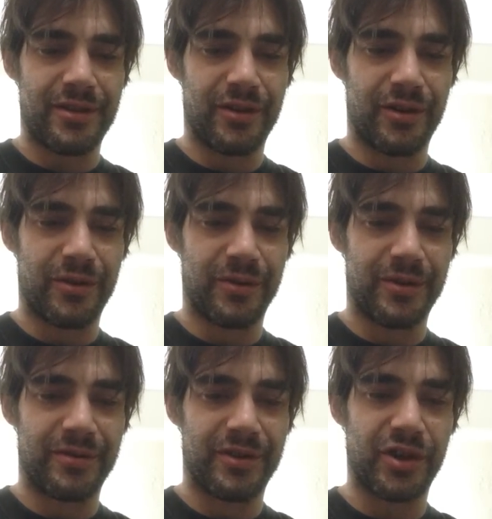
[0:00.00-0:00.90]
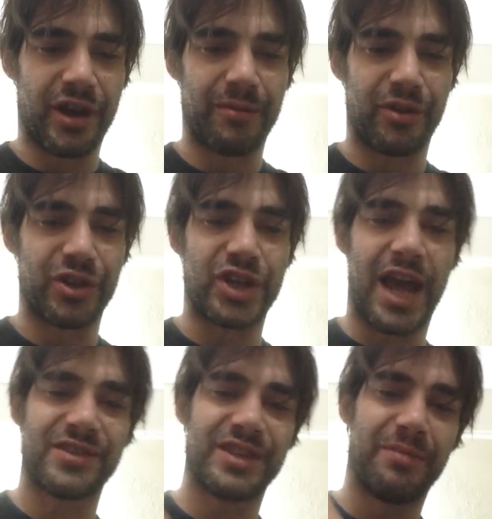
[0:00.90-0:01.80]
you know, and they're talking about the
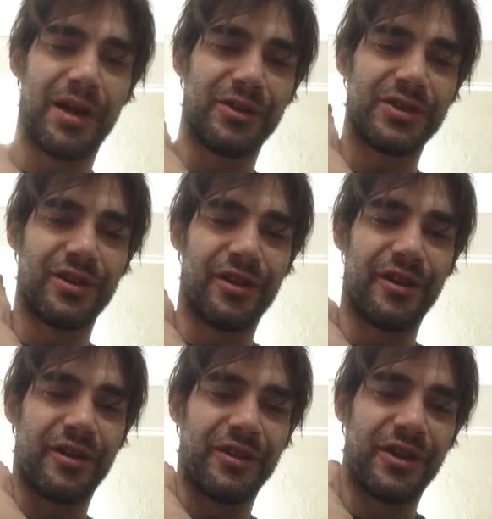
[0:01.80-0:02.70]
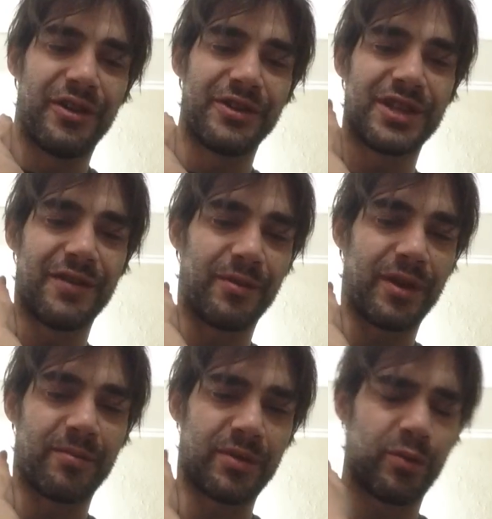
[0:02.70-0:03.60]
chastity belt and all the stuff, and
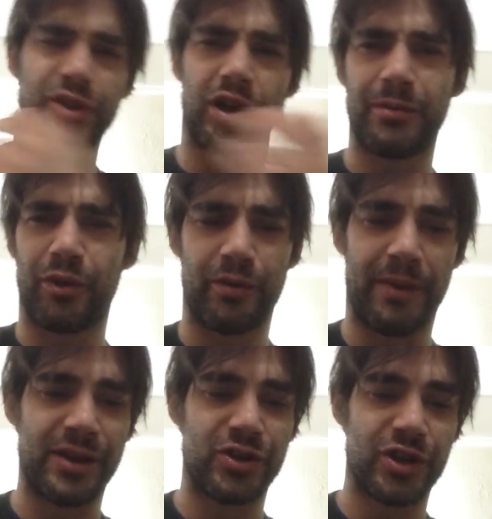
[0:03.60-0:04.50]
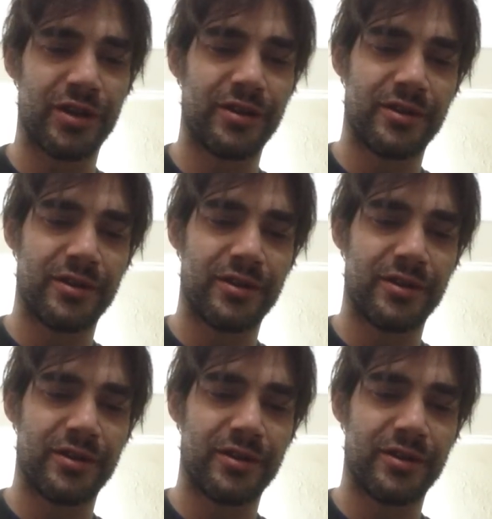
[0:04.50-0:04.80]
we're talking about Repentia.